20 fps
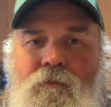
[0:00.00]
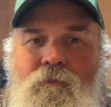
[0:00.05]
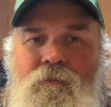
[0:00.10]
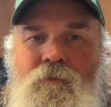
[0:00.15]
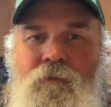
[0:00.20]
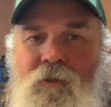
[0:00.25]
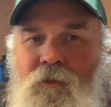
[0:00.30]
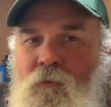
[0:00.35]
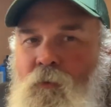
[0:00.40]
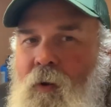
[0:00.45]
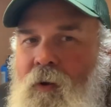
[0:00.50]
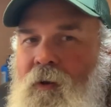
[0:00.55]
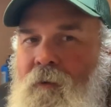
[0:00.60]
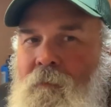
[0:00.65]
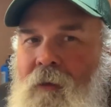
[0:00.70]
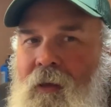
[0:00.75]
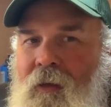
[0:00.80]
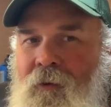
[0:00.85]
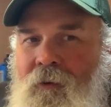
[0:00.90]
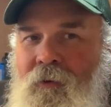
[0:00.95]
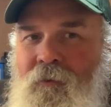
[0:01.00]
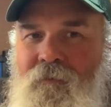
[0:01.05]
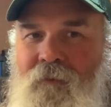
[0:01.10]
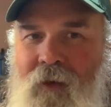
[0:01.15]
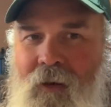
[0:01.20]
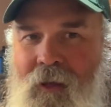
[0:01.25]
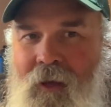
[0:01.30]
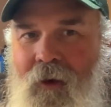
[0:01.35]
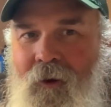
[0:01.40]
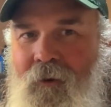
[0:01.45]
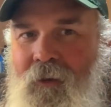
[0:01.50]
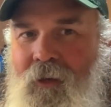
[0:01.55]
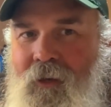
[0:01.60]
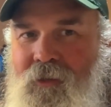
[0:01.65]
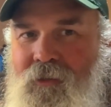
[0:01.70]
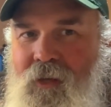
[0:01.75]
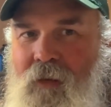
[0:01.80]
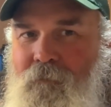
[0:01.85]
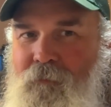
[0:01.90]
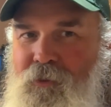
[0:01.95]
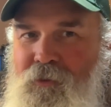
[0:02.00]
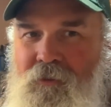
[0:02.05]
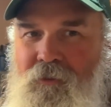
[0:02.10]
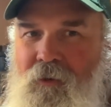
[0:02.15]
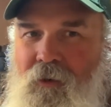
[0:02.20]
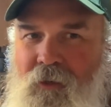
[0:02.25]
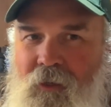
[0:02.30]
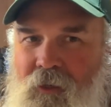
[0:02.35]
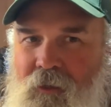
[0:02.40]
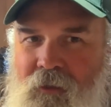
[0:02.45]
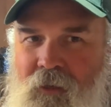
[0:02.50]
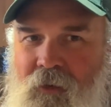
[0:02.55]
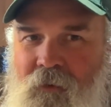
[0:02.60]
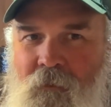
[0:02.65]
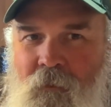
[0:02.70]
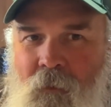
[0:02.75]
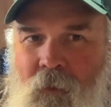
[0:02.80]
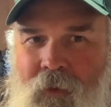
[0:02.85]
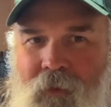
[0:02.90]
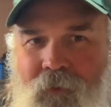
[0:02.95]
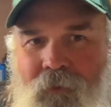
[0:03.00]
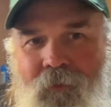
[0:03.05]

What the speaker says: just wanted to make a new video because I'm sure you didn't want to